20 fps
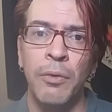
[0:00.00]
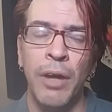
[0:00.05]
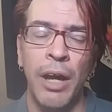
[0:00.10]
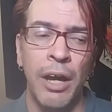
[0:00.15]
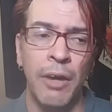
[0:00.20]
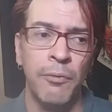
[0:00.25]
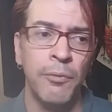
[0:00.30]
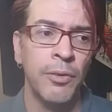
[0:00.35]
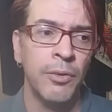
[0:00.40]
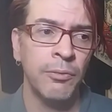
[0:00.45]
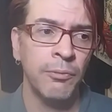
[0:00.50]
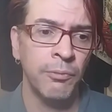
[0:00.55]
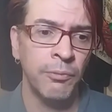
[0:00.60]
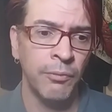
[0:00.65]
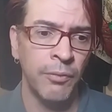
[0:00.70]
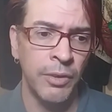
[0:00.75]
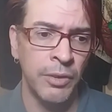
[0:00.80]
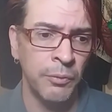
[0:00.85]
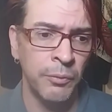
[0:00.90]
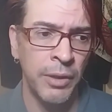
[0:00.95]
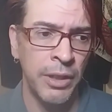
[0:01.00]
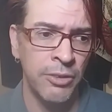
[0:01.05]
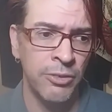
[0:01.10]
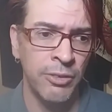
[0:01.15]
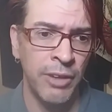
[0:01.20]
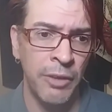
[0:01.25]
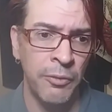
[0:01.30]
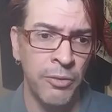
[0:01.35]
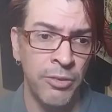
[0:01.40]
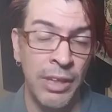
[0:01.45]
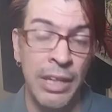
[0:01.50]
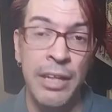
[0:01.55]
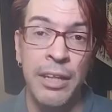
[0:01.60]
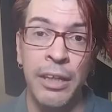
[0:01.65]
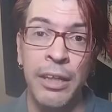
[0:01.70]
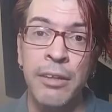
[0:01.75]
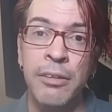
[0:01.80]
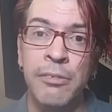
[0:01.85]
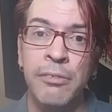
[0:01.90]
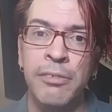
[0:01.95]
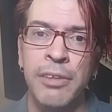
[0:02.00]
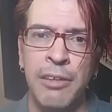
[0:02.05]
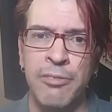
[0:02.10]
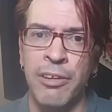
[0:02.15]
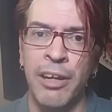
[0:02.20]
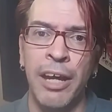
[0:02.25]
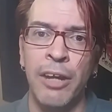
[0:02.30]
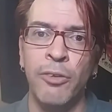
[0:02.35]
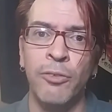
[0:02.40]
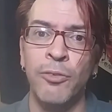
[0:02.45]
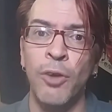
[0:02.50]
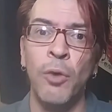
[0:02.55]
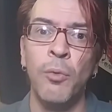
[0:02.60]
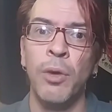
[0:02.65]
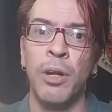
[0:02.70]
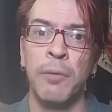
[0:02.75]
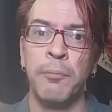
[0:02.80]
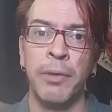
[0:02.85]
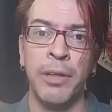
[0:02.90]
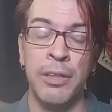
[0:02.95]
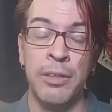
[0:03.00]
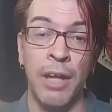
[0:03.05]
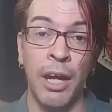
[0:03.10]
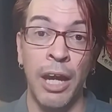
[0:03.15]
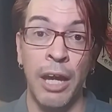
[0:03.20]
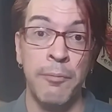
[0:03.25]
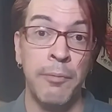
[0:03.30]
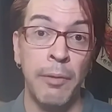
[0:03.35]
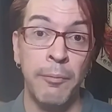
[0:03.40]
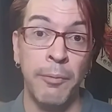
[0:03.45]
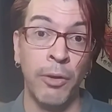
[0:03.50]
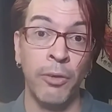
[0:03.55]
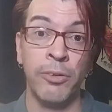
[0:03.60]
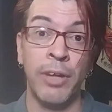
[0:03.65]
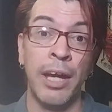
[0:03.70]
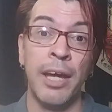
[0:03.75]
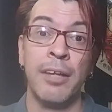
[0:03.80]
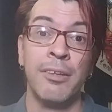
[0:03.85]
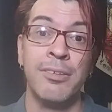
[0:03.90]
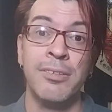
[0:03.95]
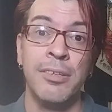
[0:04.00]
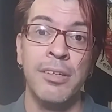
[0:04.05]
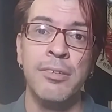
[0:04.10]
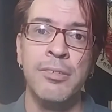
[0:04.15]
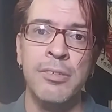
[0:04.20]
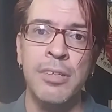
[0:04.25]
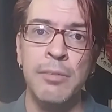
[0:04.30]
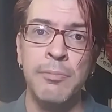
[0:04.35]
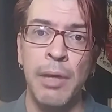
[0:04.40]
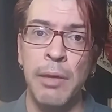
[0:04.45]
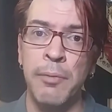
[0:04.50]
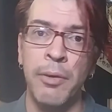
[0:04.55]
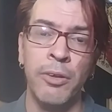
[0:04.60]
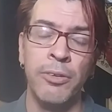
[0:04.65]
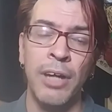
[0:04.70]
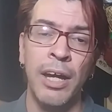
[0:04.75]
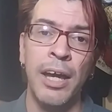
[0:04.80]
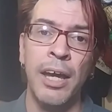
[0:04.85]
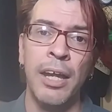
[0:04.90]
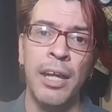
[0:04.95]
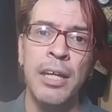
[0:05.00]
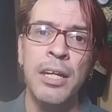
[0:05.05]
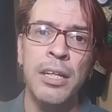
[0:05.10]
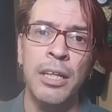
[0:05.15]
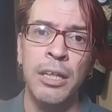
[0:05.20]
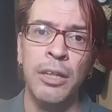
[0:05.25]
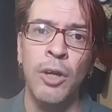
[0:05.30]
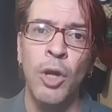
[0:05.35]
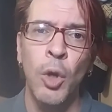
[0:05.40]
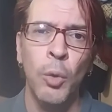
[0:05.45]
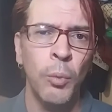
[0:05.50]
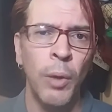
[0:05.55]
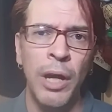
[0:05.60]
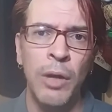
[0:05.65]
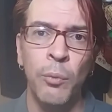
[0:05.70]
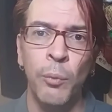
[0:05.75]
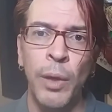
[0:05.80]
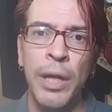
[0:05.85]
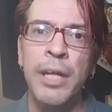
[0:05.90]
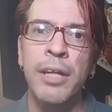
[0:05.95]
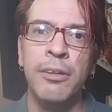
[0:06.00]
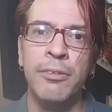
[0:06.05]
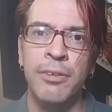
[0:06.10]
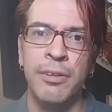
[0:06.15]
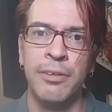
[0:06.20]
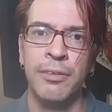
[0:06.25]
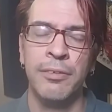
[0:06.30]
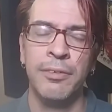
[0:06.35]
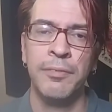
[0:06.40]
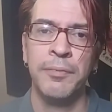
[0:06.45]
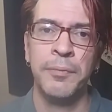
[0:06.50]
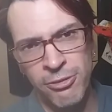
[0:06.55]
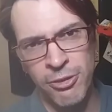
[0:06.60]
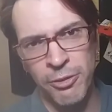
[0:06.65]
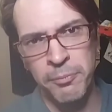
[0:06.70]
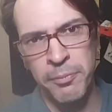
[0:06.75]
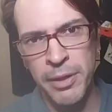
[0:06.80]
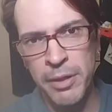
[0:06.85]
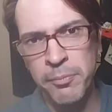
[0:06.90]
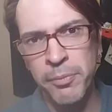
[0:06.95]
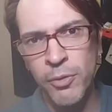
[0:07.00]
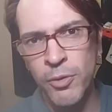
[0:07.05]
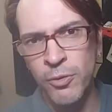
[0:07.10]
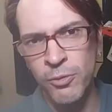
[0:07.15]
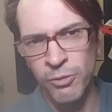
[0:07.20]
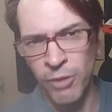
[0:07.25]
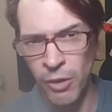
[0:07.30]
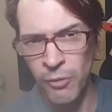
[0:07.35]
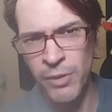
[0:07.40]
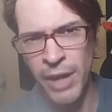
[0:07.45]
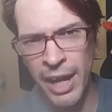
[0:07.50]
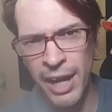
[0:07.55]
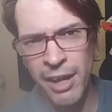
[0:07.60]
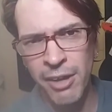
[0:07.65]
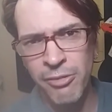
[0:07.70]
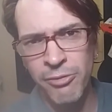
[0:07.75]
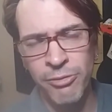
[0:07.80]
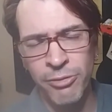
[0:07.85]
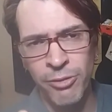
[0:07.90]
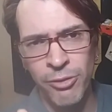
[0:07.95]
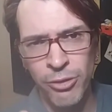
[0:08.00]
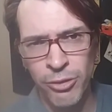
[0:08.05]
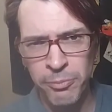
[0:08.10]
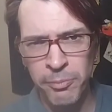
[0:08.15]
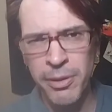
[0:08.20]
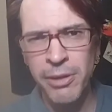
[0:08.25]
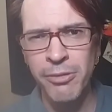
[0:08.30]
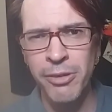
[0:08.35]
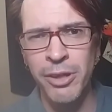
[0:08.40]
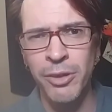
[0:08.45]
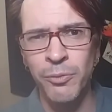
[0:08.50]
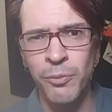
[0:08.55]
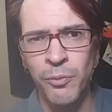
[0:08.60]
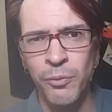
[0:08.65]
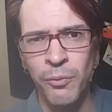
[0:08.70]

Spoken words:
I wouldn't want to wait till I was 80, given I don't know when I'm going to die. Maybe I'll die at 60. Maybe I'll die at 80. Why wait? So people who don't have spirit,